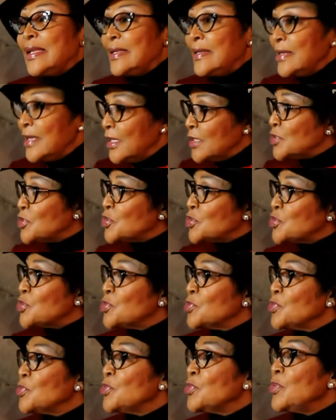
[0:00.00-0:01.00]
needs
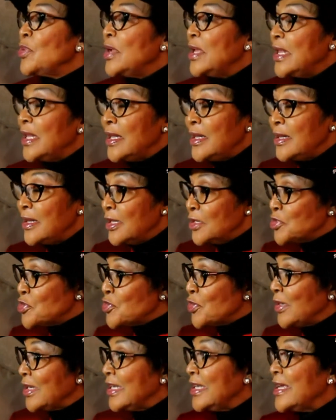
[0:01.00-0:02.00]
to
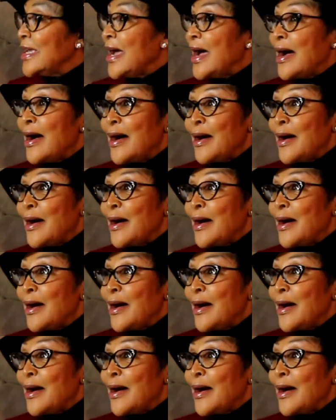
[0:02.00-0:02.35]
literally